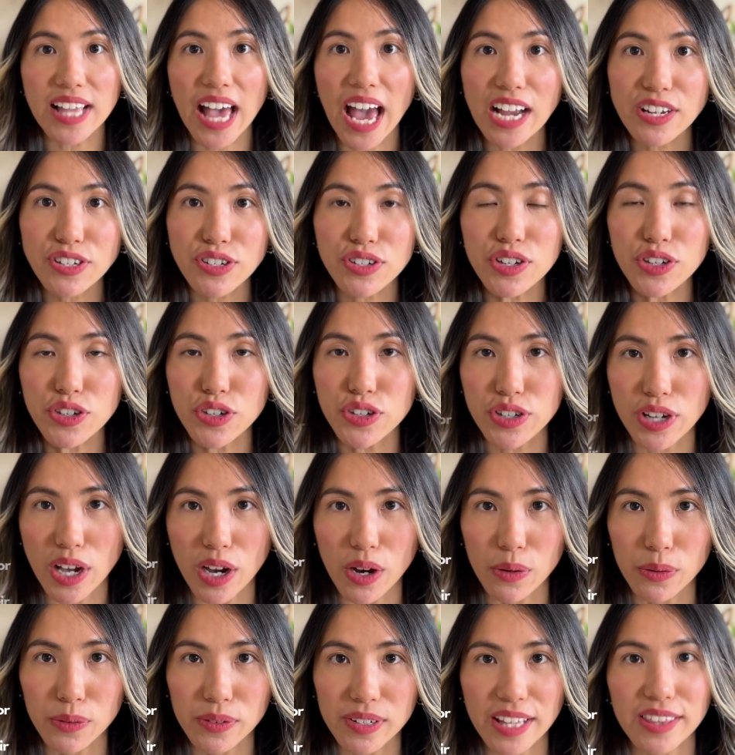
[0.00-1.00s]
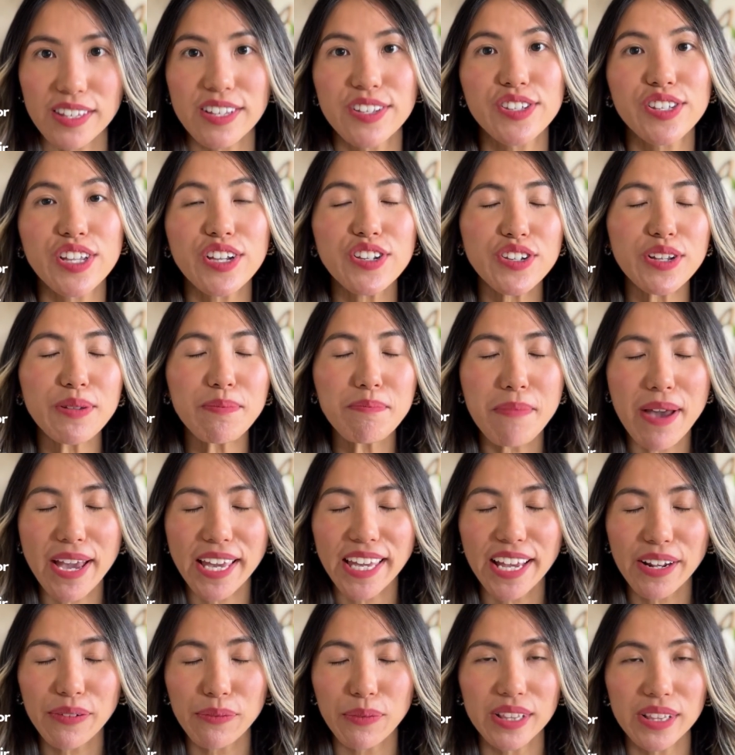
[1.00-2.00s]
actually shown that decision
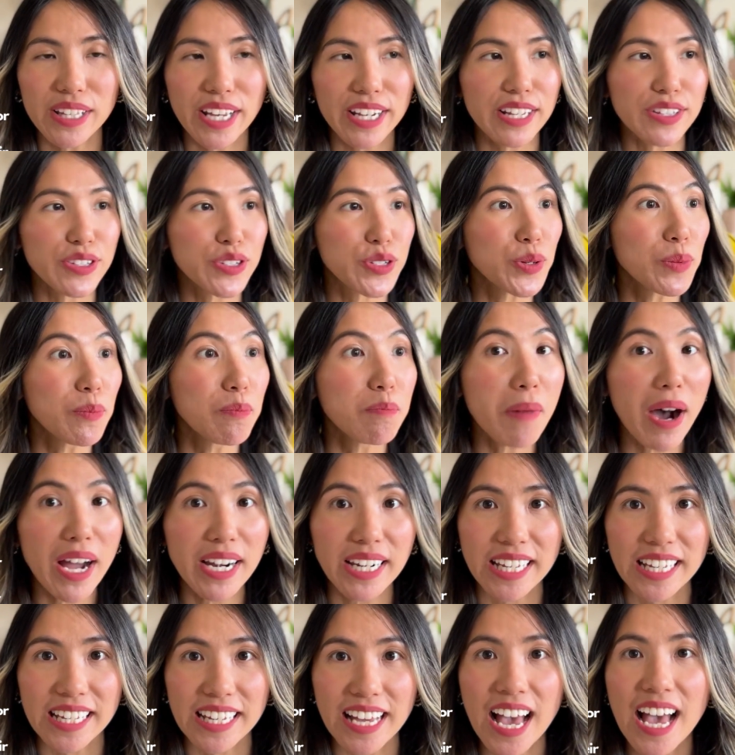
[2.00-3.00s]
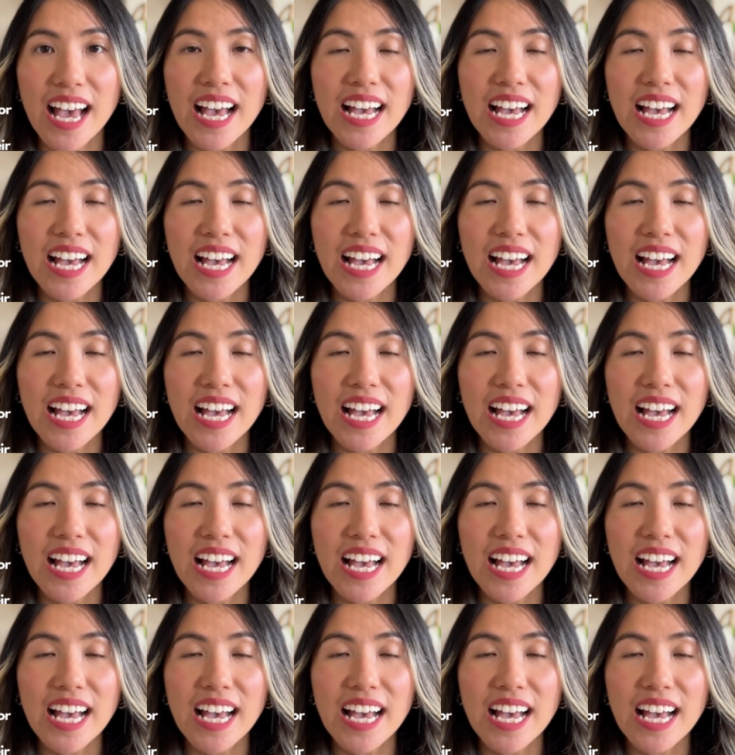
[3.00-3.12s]
making related to money,